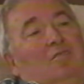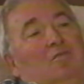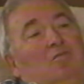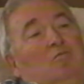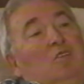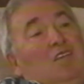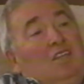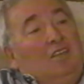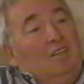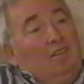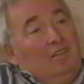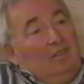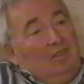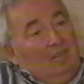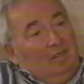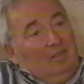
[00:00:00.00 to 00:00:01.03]
wheat,
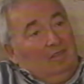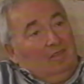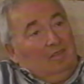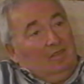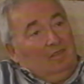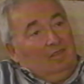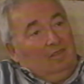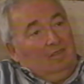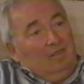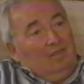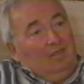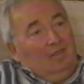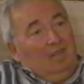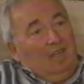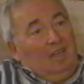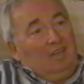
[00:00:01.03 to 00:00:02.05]

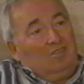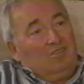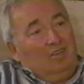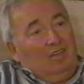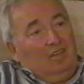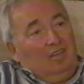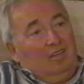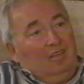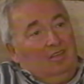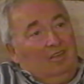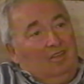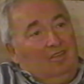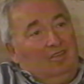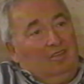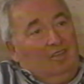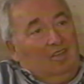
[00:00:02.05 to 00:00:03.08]
actually,
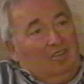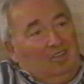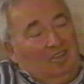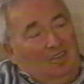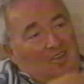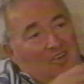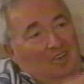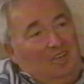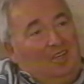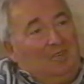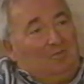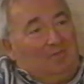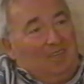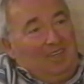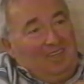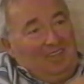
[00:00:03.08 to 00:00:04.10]
not the corn that
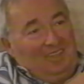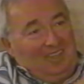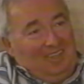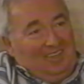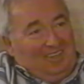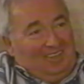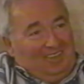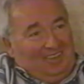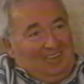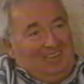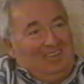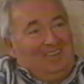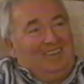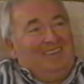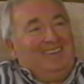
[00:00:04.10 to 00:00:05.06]
we eat here, corn,